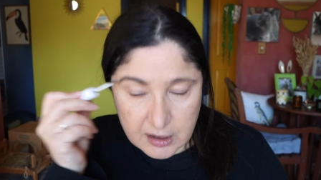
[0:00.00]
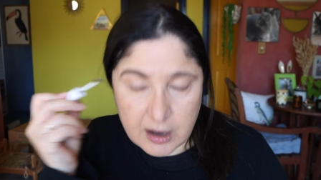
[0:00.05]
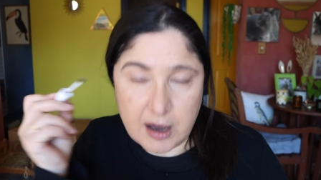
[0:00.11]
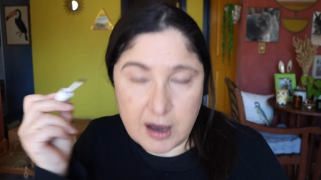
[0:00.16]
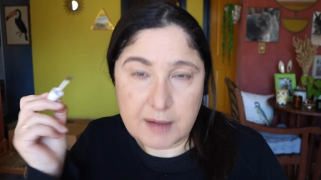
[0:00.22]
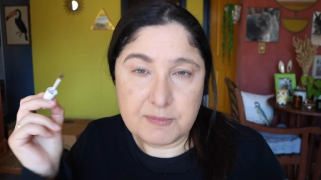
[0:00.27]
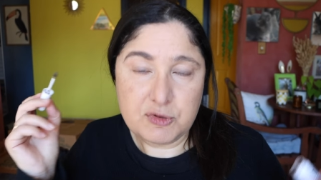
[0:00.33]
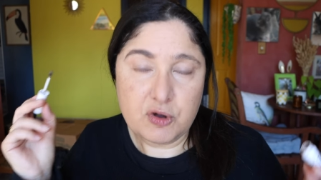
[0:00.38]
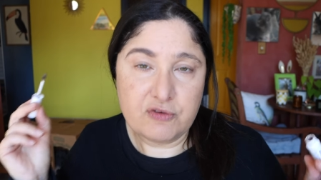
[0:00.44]

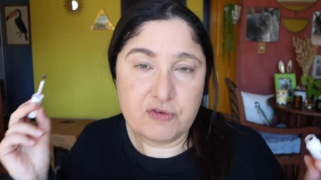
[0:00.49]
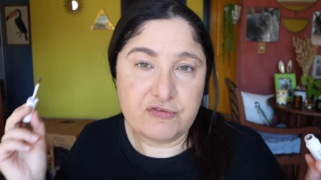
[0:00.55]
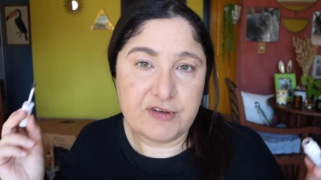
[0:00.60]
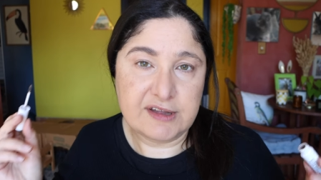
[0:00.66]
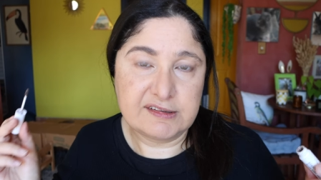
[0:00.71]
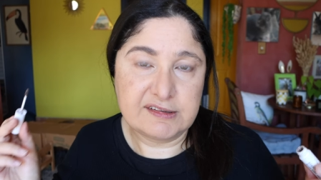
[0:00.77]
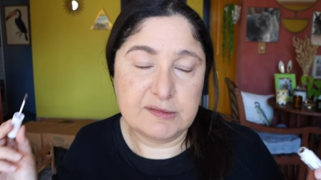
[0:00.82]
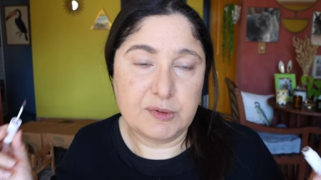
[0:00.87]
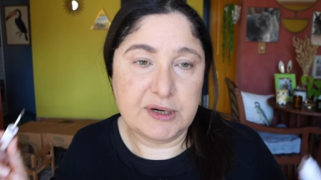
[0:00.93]
I'm not
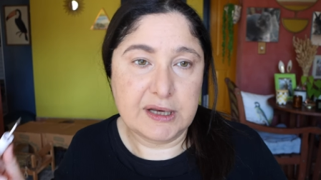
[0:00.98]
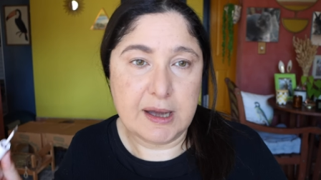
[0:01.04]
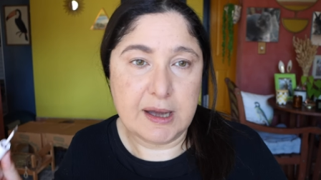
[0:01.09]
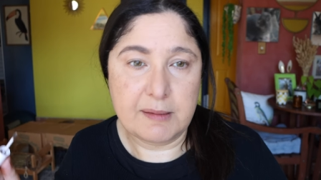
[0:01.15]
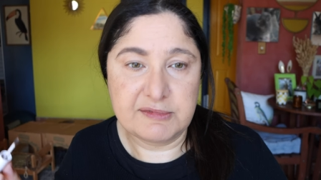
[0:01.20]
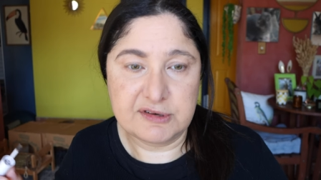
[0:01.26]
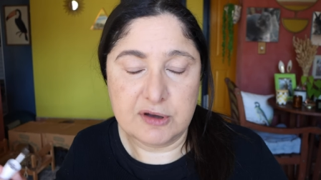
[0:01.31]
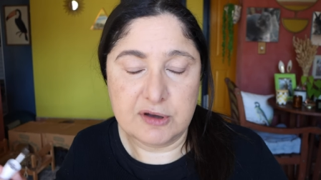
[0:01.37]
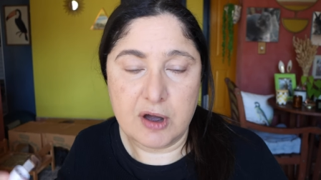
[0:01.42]
fussy when it
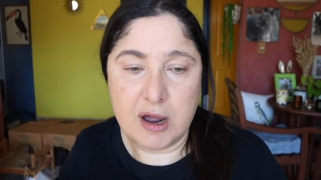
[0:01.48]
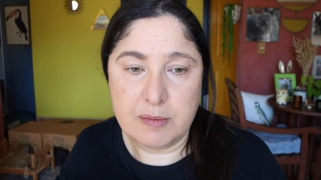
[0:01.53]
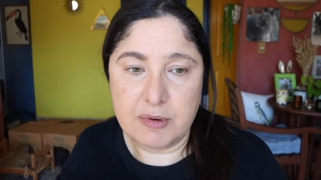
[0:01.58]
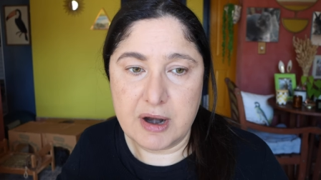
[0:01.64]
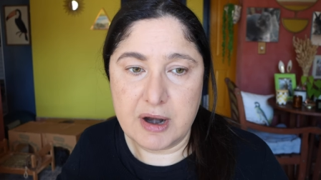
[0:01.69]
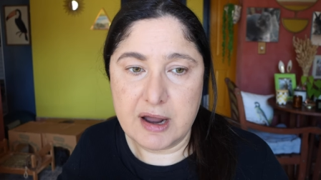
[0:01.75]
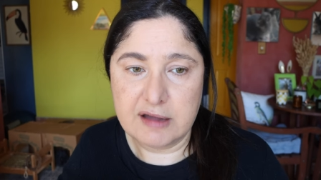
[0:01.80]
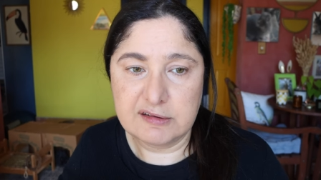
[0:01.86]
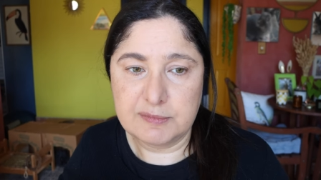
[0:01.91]
comes to
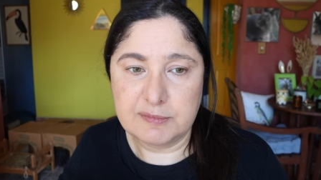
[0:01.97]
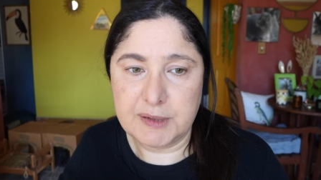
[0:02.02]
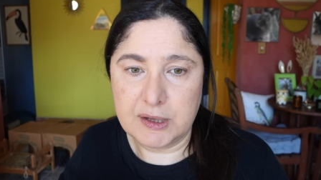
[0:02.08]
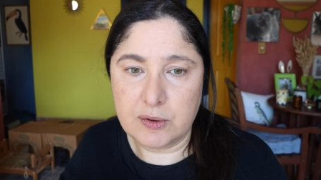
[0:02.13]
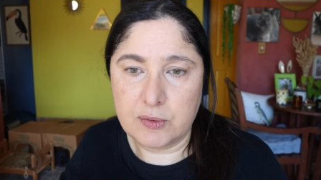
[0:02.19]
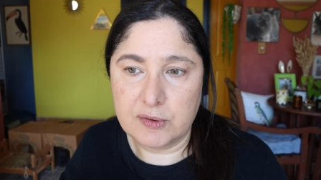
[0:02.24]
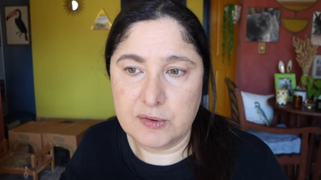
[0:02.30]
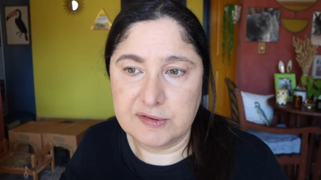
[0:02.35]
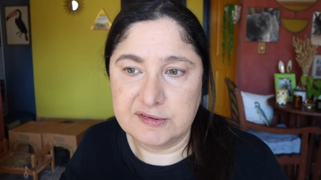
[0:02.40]
eyebrows
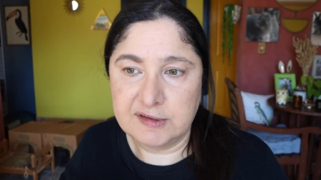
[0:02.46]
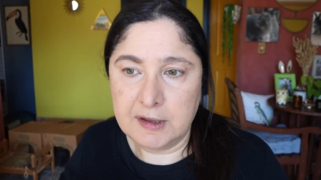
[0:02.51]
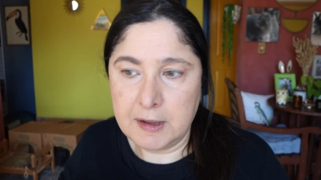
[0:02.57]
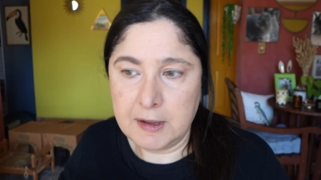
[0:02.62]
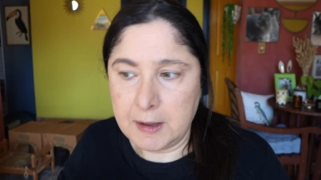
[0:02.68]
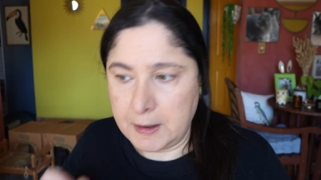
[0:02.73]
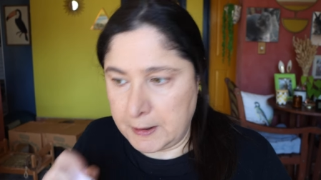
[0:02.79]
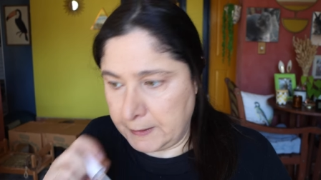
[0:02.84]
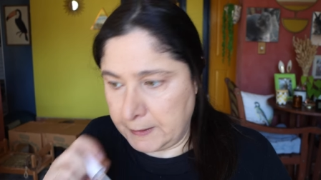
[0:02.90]
because
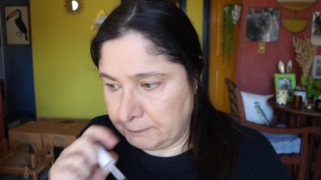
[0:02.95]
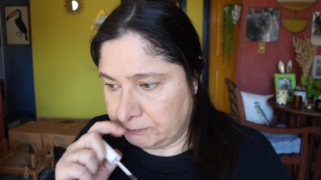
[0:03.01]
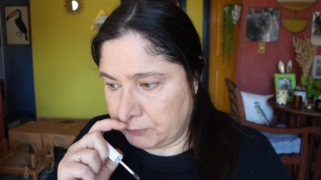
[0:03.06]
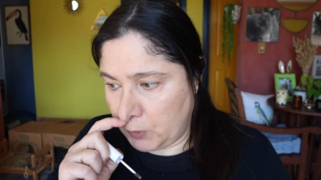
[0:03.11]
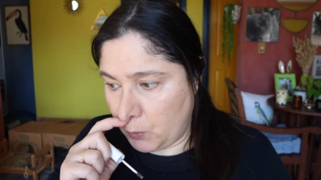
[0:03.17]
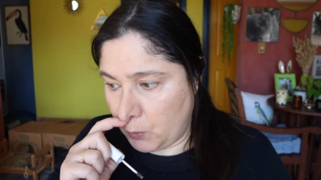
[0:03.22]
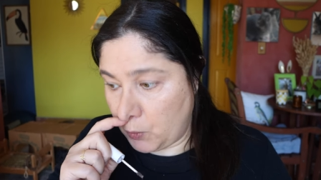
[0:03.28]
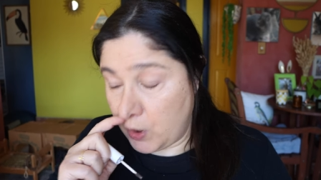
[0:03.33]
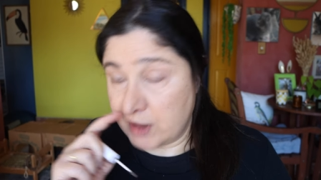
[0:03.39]

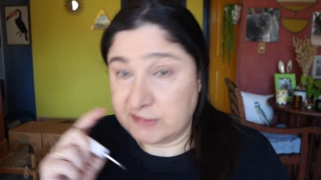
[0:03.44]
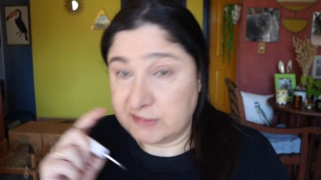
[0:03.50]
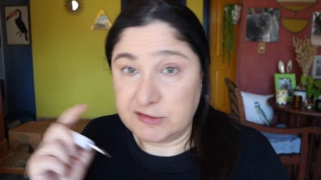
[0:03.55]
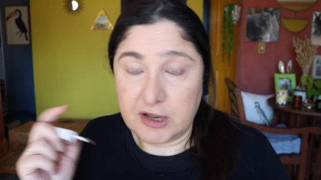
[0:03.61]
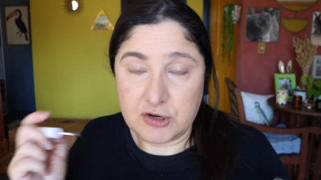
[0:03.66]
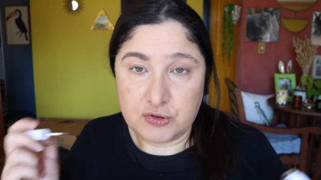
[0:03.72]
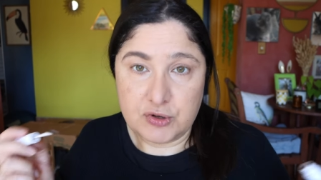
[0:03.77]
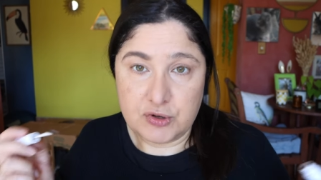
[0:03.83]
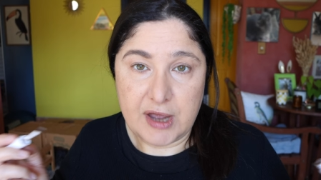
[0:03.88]
whilst
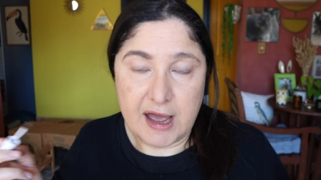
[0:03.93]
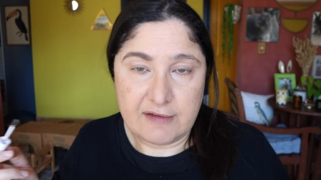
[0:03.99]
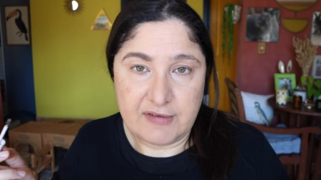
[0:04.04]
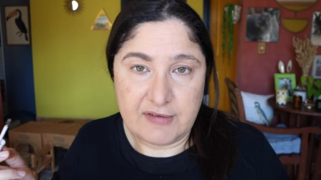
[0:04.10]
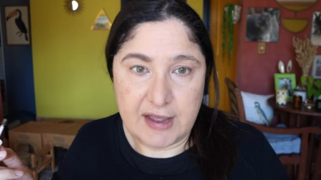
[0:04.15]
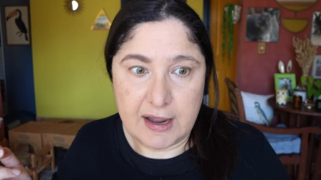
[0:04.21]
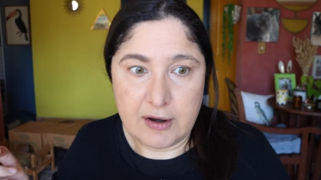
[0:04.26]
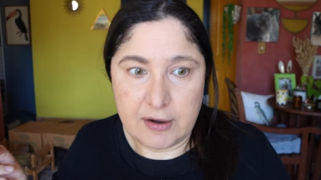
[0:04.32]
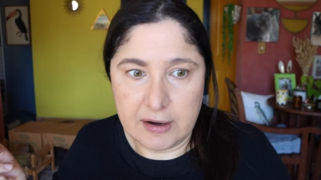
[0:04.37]
I do have
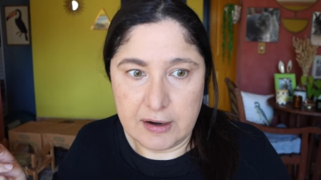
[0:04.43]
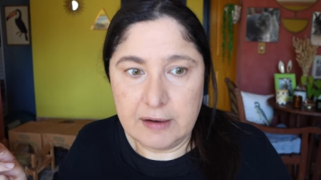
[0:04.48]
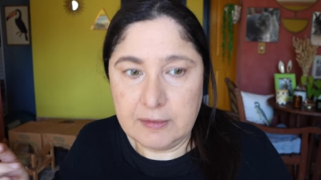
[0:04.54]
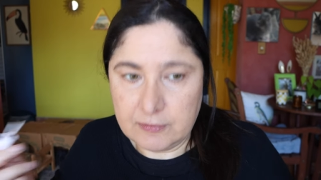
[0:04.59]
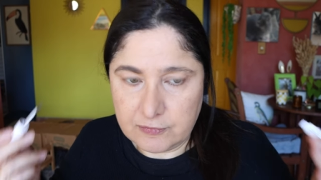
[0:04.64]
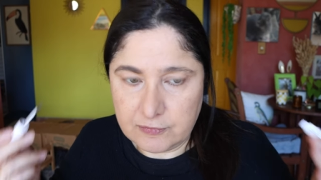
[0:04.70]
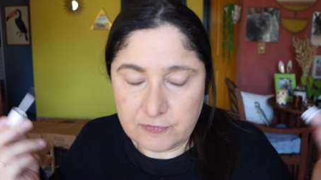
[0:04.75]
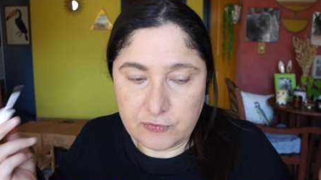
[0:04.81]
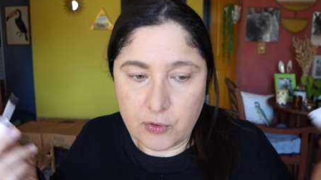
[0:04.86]
hair
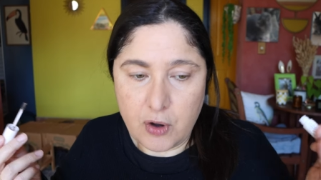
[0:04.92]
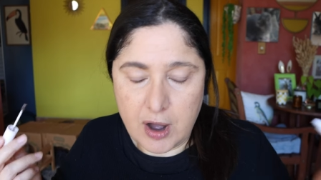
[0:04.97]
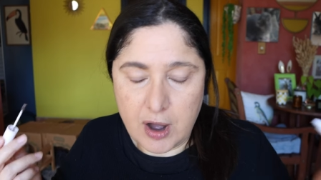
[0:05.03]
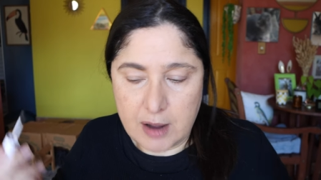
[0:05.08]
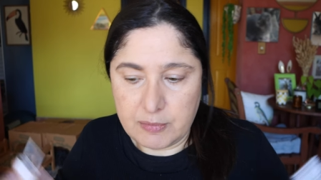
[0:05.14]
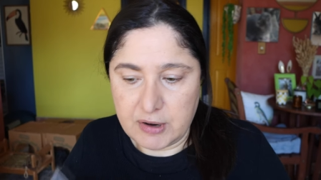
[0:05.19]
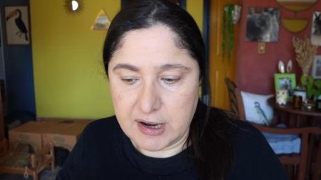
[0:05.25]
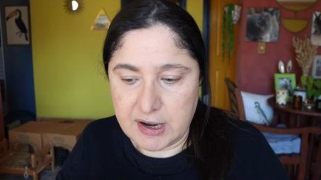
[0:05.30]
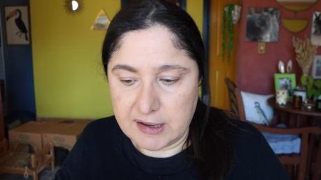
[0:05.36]
for
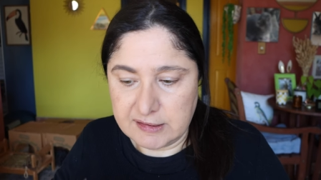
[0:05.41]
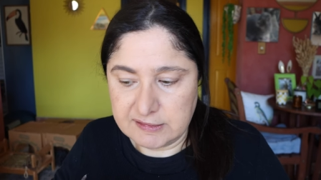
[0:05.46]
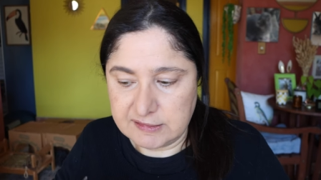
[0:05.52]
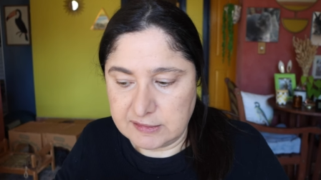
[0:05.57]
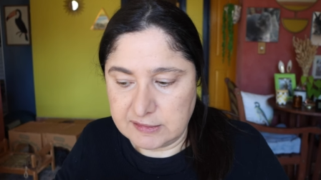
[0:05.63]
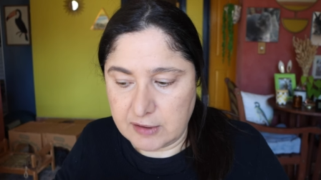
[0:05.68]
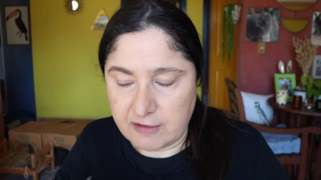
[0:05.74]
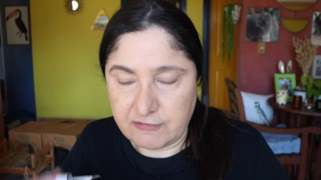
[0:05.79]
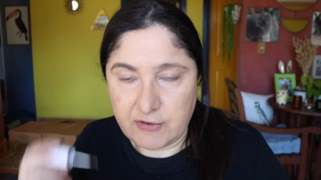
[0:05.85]

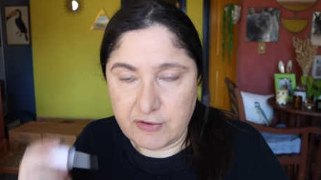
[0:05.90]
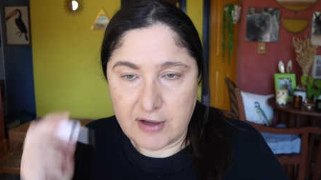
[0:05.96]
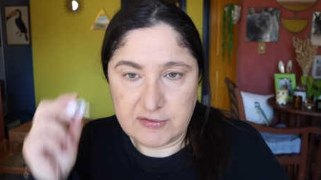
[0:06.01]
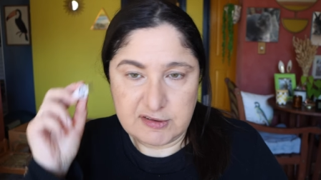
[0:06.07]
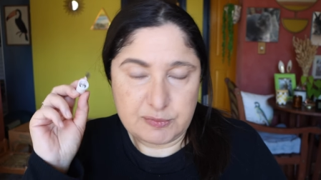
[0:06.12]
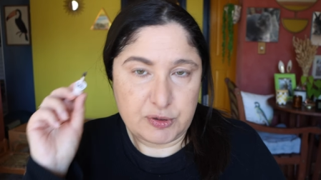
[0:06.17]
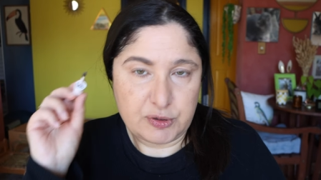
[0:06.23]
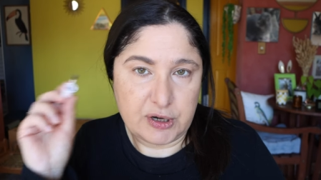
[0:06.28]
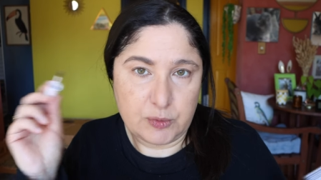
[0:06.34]
eyebrows, I find
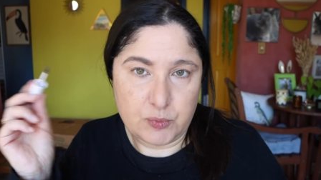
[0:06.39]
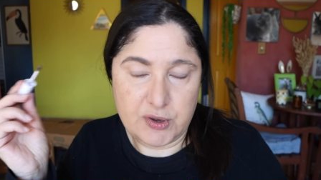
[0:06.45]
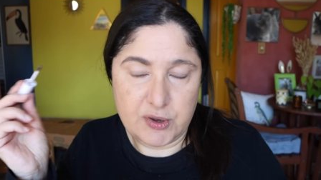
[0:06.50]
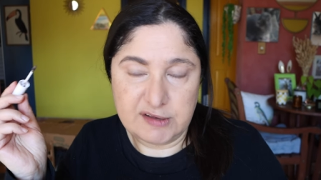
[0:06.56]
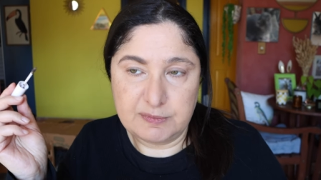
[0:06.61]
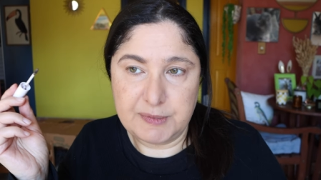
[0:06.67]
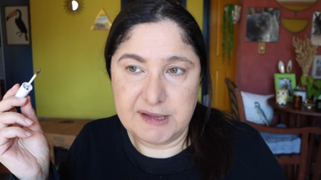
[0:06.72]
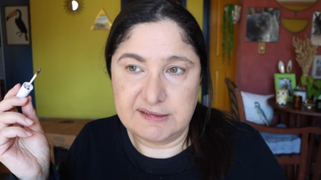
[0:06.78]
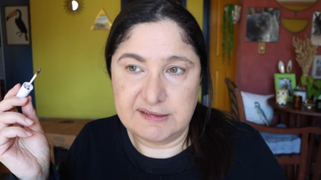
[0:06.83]
this product
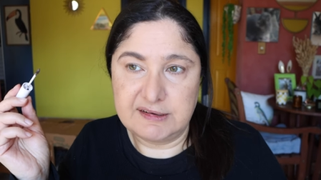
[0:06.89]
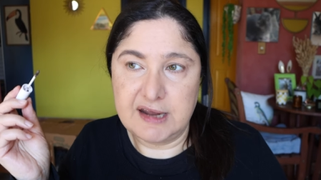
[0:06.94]
works best.